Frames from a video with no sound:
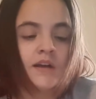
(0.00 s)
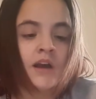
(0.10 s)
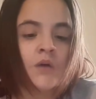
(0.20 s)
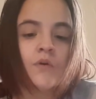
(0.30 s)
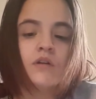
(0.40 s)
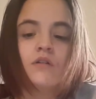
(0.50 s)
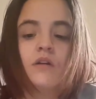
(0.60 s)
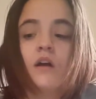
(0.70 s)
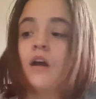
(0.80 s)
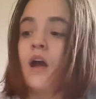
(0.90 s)
Now, I wonder
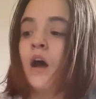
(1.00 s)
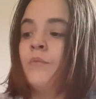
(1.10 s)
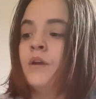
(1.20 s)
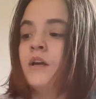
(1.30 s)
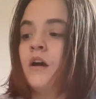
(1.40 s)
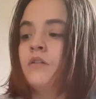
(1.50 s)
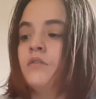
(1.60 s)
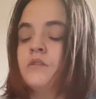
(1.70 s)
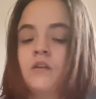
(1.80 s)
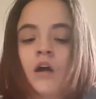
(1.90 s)
how many
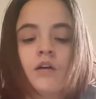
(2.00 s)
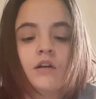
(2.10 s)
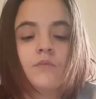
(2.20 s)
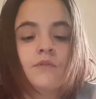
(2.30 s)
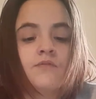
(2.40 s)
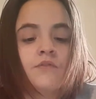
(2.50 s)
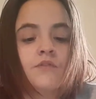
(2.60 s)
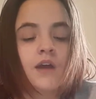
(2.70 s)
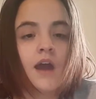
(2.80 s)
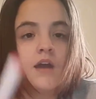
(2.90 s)
colors are going to be for
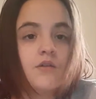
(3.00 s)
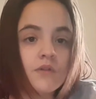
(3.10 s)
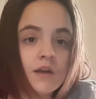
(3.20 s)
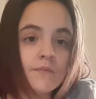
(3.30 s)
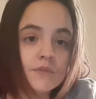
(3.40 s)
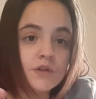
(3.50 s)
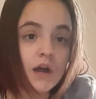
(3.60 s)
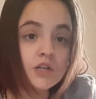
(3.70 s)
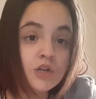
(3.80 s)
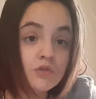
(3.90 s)
the angry. So
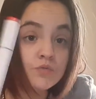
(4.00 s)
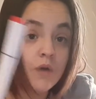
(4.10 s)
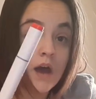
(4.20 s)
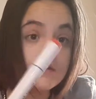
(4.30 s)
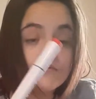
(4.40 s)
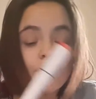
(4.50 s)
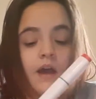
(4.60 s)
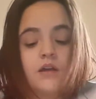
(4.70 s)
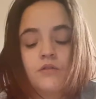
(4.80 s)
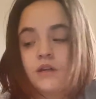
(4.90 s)
I chose red for
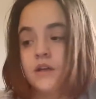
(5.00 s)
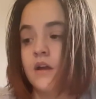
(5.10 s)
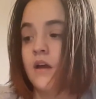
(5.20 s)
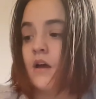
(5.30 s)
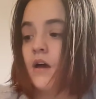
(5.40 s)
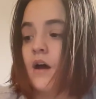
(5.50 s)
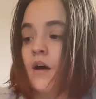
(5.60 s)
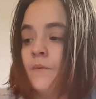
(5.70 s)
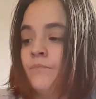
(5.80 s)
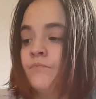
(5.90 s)
angry.
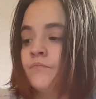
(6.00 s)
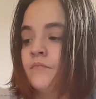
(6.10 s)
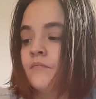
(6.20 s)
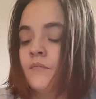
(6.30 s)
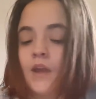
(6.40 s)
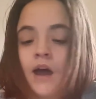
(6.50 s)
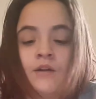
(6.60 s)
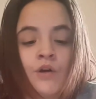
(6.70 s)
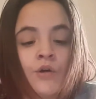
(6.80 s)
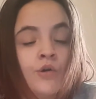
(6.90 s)
I
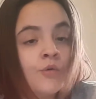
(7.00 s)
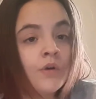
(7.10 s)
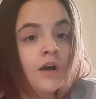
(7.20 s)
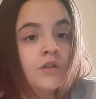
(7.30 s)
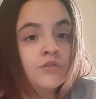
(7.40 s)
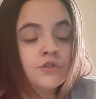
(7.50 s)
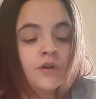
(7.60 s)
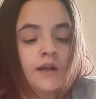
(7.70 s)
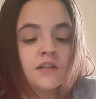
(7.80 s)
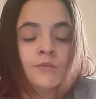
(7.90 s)
don't know what colors you
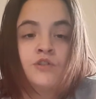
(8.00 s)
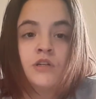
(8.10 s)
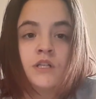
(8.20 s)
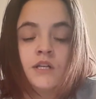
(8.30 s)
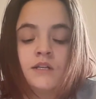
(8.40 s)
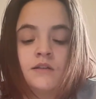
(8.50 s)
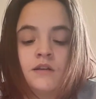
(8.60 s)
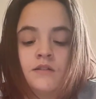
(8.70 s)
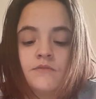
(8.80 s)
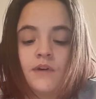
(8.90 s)
guys are. I'm interested in
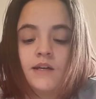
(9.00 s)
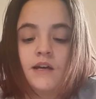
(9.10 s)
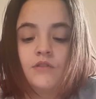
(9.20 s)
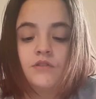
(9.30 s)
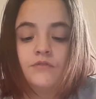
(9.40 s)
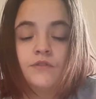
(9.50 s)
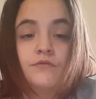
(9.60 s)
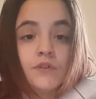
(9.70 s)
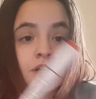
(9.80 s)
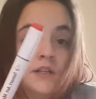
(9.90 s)
to find out. So feel
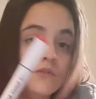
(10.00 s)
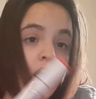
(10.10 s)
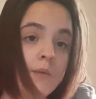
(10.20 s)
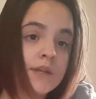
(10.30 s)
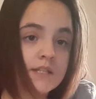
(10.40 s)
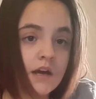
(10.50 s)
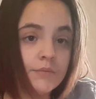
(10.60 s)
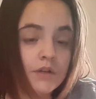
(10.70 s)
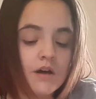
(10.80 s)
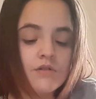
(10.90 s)
free to leave comments down
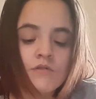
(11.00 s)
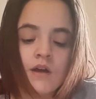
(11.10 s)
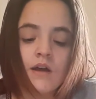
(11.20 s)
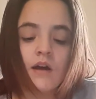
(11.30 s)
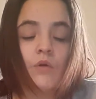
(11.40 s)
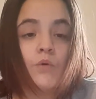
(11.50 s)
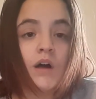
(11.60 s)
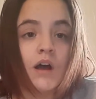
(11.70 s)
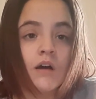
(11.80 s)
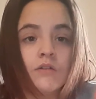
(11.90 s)
below. What
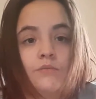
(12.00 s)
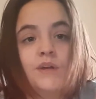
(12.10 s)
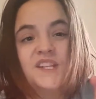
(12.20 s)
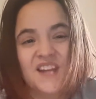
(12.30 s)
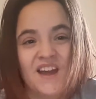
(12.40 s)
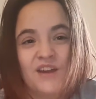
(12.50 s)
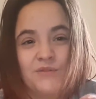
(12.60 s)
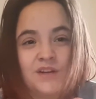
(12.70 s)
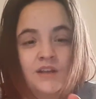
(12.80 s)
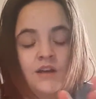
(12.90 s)
color means
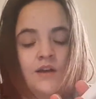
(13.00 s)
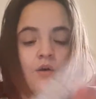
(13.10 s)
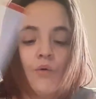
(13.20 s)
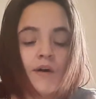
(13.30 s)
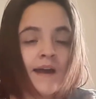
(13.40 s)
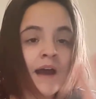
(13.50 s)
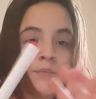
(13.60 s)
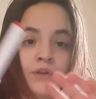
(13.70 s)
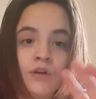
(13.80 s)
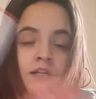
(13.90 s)
angry or
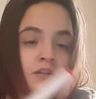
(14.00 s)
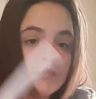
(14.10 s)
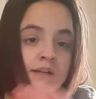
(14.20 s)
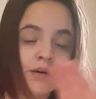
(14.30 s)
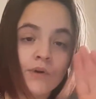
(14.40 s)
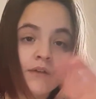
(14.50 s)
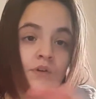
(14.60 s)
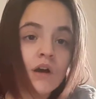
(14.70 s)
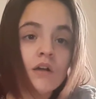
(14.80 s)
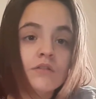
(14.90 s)
happy? You guys can write down whatever
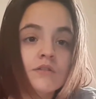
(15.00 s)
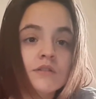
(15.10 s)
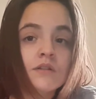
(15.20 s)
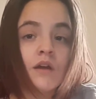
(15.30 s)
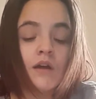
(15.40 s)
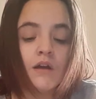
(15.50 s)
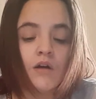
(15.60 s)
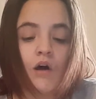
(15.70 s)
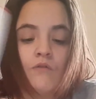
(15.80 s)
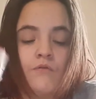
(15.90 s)
colors,
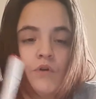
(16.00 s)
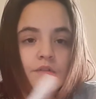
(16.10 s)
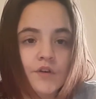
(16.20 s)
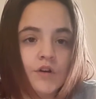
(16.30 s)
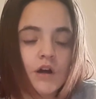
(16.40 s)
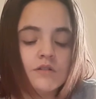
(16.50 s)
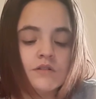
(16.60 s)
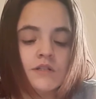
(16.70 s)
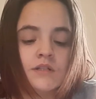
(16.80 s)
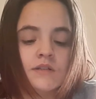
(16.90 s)
all 4 of your
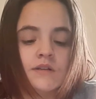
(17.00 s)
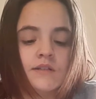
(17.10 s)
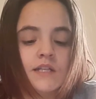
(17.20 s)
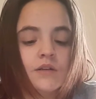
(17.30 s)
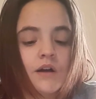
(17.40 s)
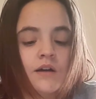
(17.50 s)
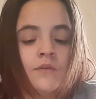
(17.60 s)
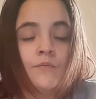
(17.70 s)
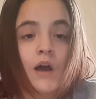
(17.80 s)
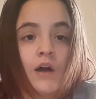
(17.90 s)
colors. See
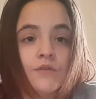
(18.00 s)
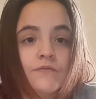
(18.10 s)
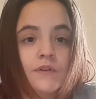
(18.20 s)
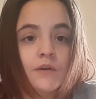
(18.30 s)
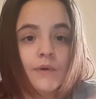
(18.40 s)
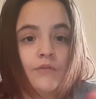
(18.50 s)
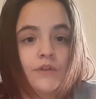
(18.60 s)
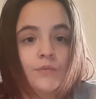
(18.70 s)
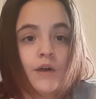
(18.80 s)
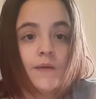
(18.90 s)
how you feel about
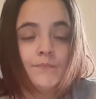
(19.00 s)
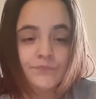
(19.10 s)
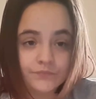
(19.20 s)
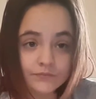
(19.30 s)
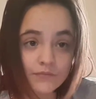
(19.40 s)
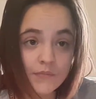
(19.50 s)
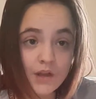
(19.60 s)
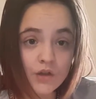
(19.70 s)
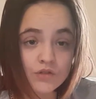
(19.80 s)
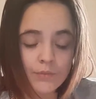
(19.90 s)
them, right?
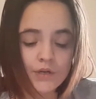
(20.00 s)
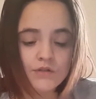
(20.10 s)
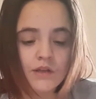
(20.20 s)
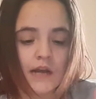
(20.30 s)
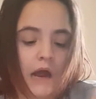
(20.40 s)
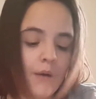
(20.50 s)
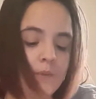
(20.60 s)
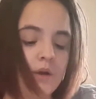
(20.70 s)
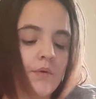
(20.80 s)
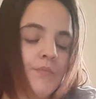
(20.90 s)
So I'm going to do that now. I'm
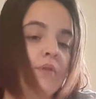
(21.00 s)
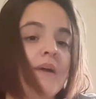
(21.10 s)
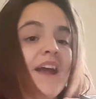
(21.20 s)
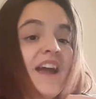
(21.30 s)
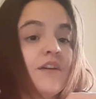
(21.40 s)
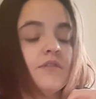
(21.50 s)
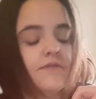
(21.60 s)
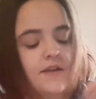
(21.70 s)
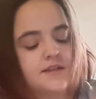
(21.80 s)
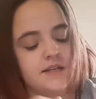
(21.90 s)
going to put my angry
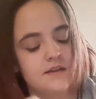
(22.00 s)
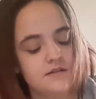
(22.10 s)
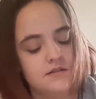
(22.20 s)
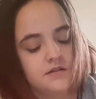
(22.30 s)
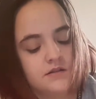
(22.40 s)
face in.